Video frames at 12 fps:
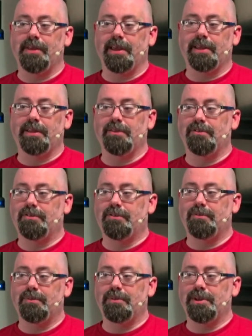like
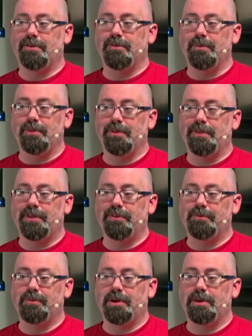just retool
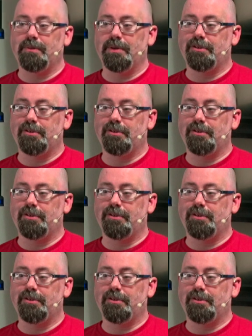this one,